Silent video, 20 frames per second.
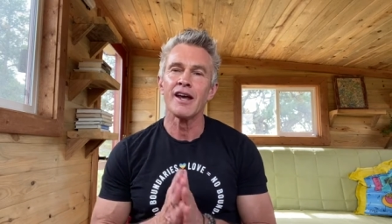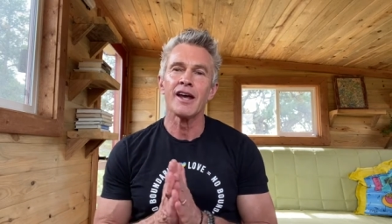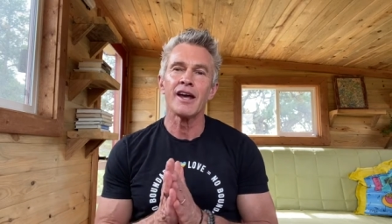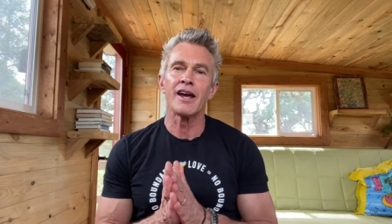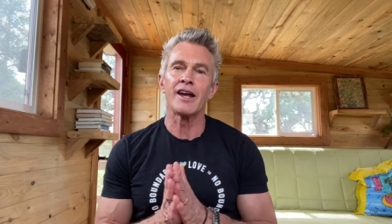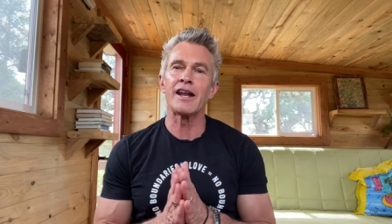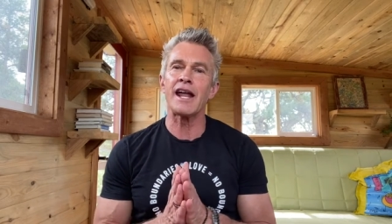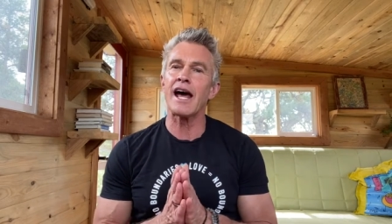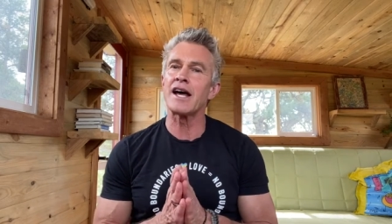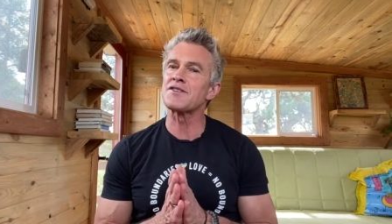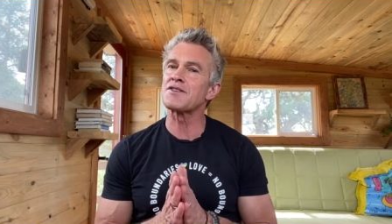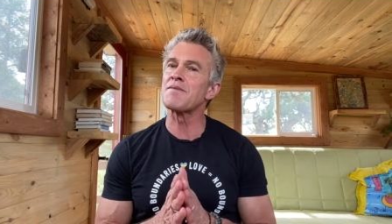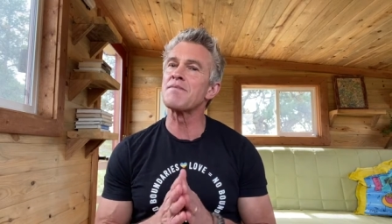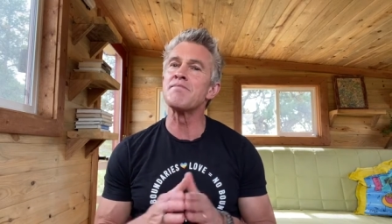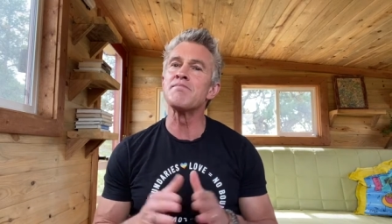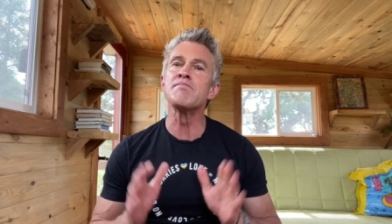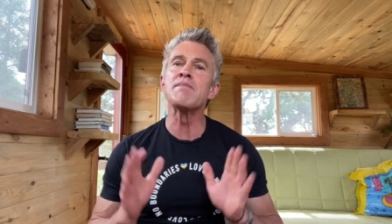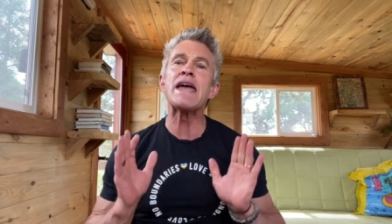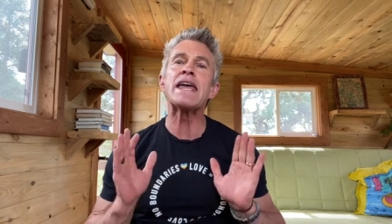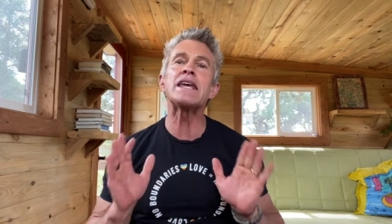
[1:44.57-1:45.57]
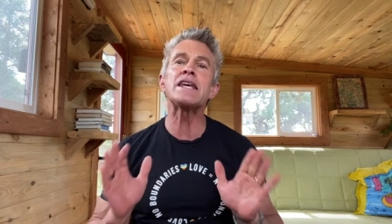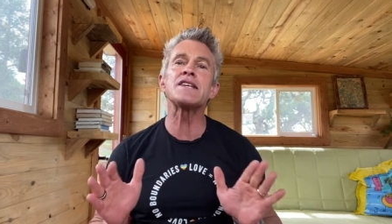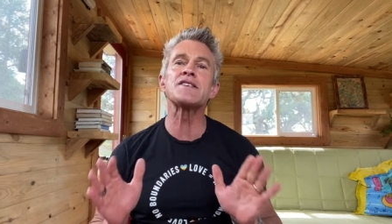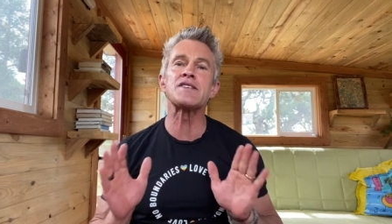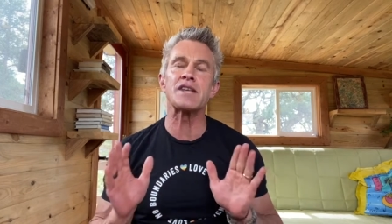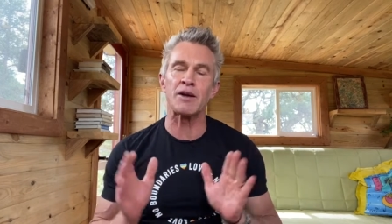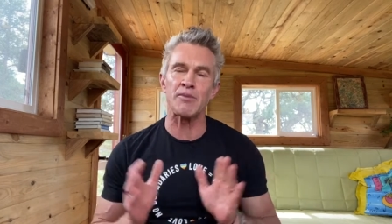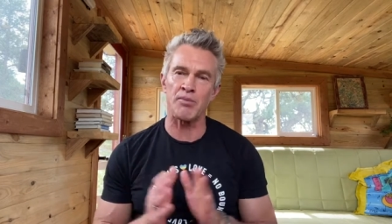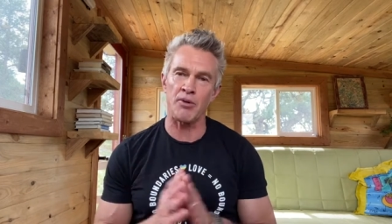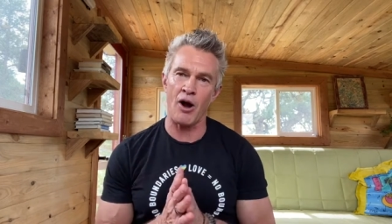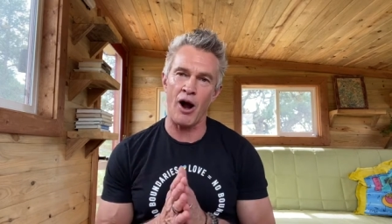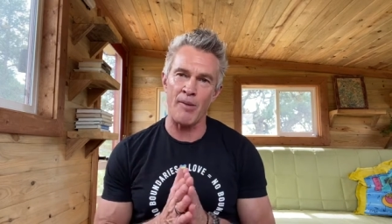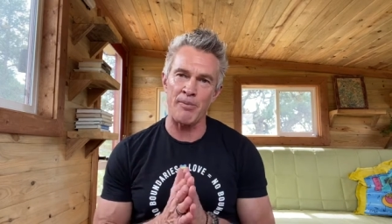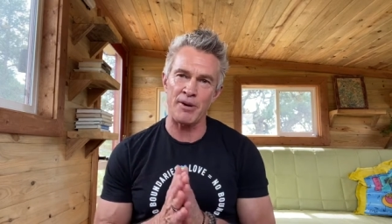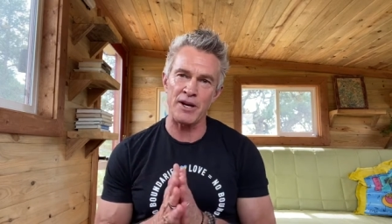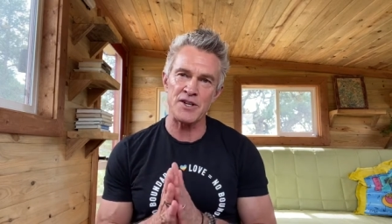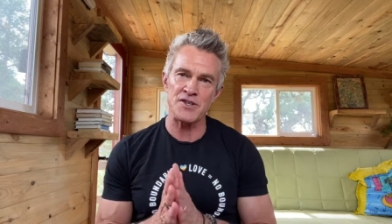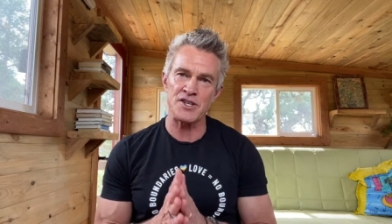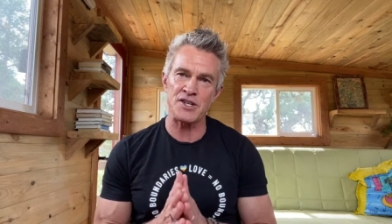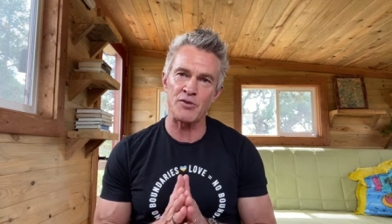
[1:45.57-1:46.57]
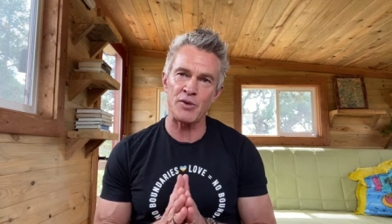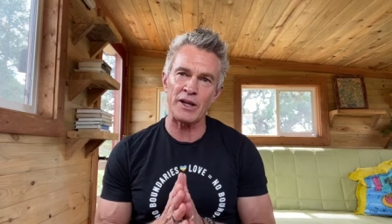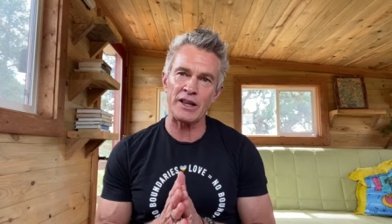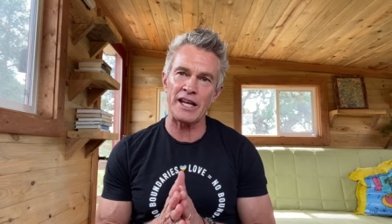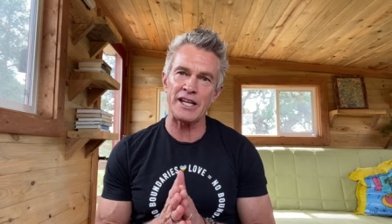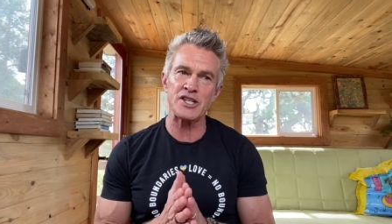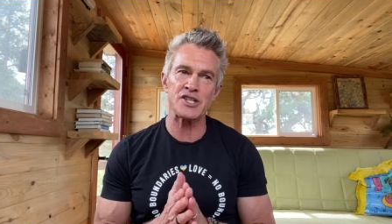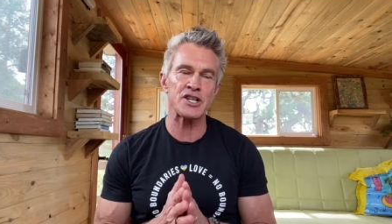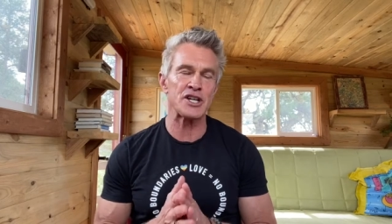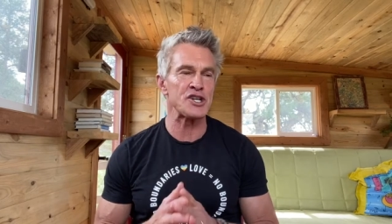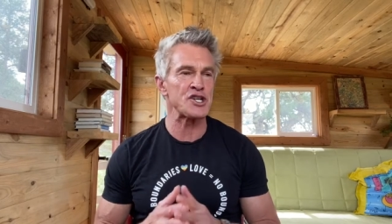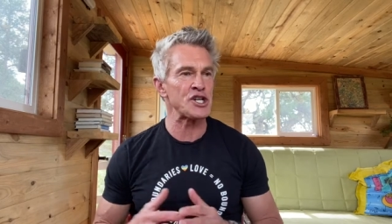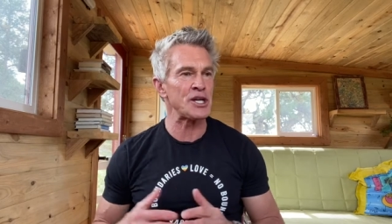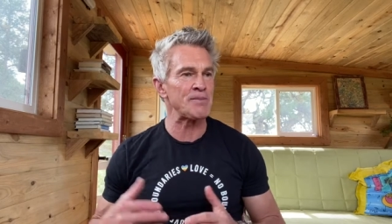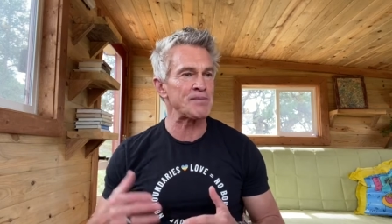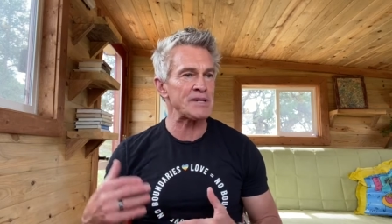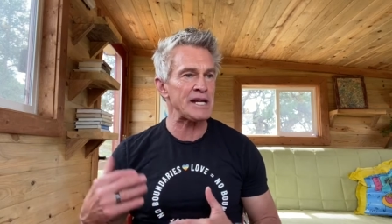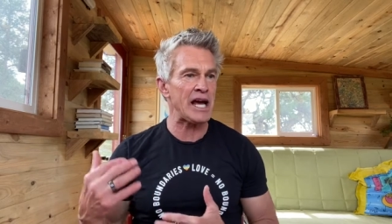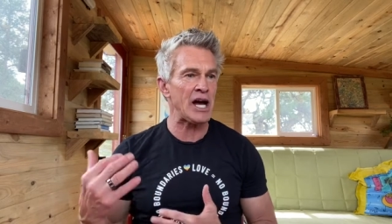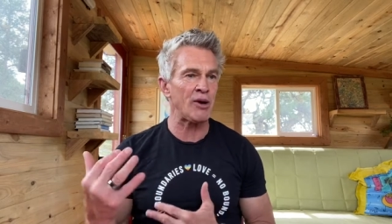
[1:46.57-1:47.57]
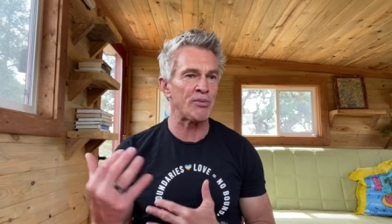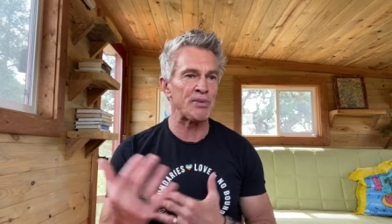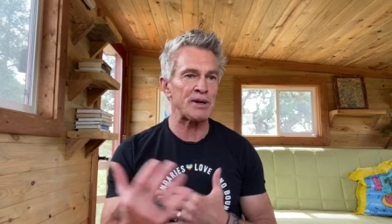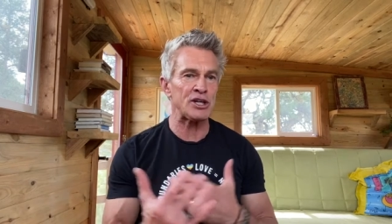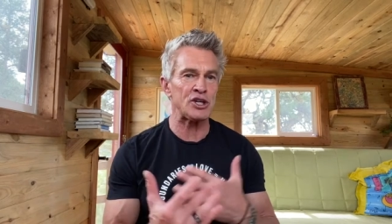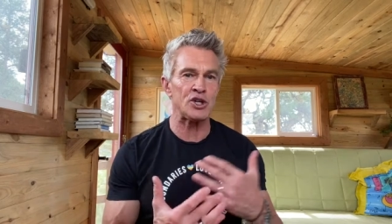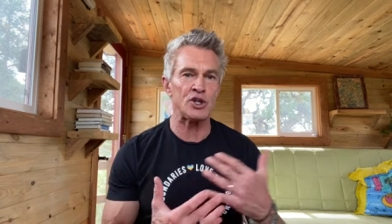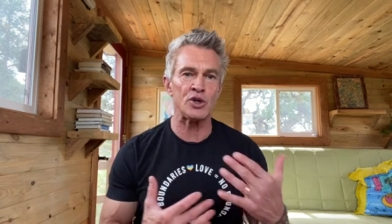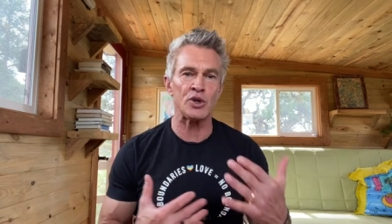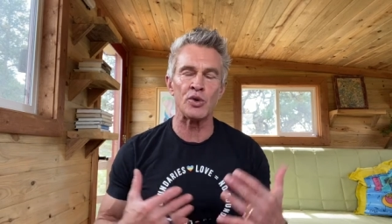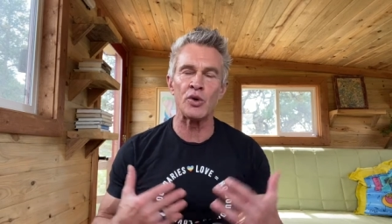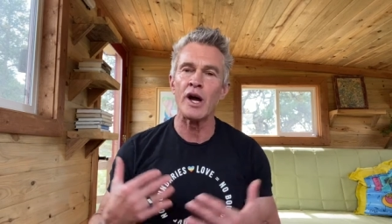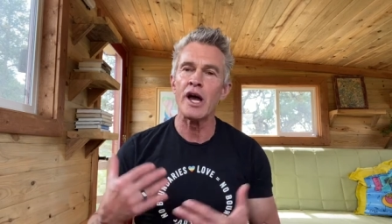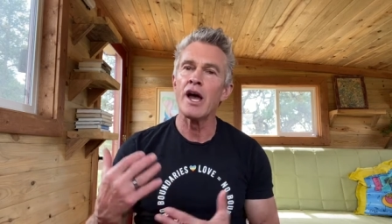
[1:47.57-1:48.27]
It has amazing properties in relationship to helping you